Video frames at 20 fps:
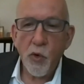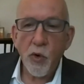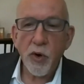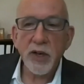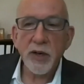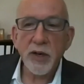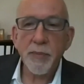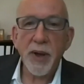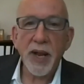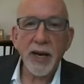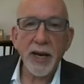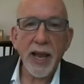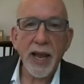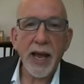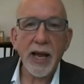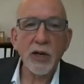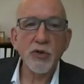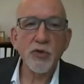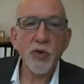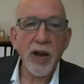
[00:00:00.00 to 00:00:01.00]
independent
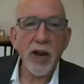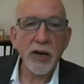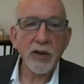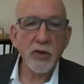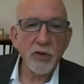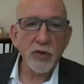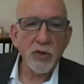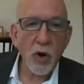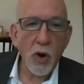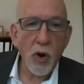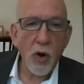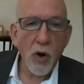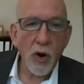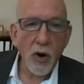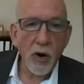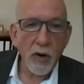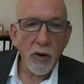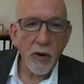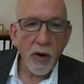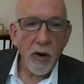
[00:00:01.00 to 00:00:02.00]
contractors
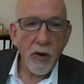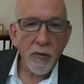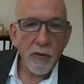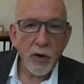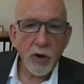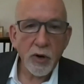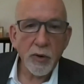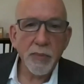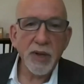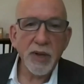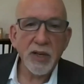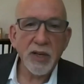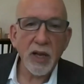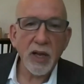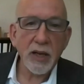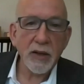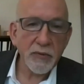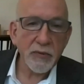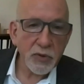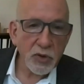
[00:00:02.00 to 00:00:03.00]
are going to
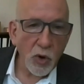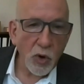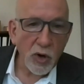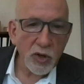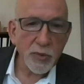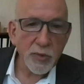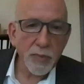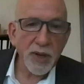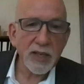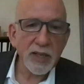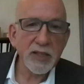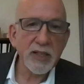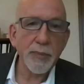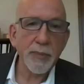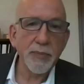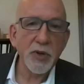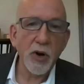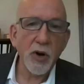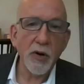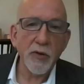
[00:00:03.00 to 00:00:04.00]
start to be
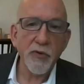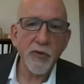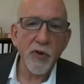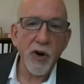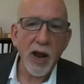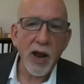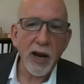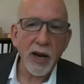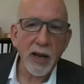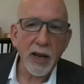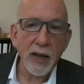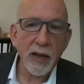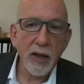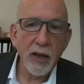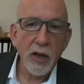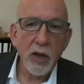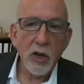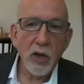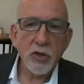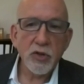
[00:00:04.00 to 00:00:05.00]
accepted on Friday.
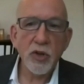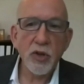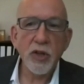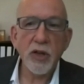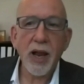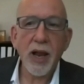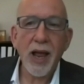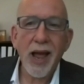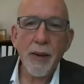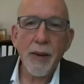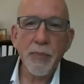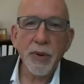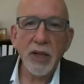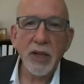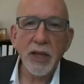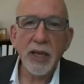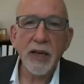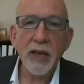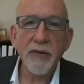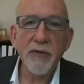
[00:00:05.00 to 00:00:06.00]
So that I
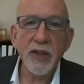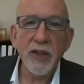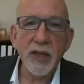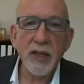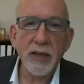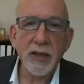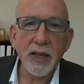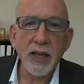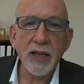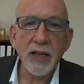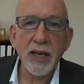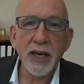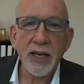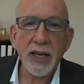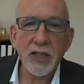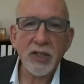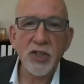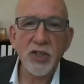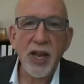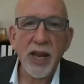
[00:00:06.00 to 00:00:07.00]
believe in the
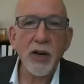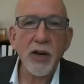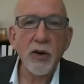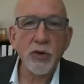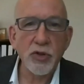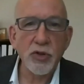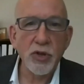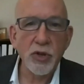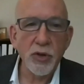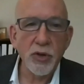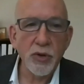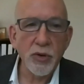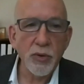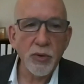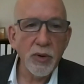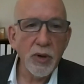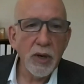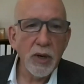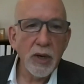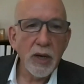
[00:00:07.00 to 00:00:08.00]
next day or two,
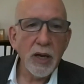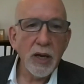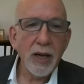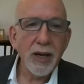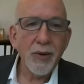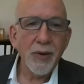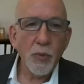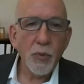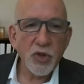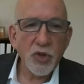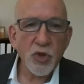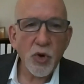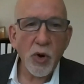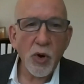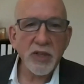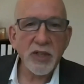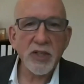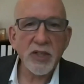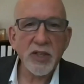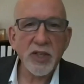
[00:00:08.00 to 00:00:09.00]
we'll start
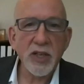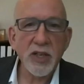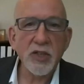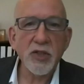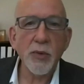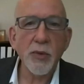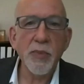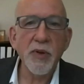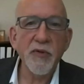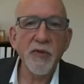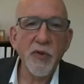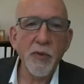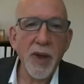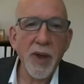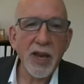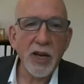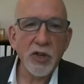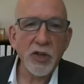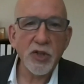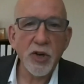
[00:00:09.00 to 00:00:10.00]
to see some
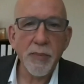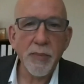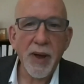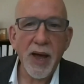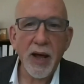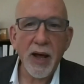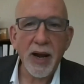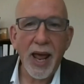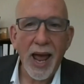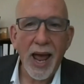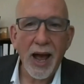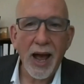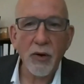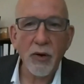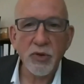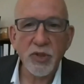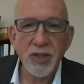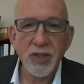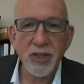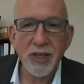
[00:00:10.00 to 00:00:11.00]
information about how
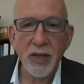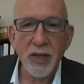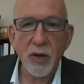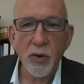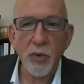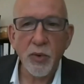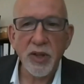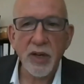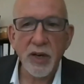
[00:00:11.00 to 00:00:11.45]
to deal with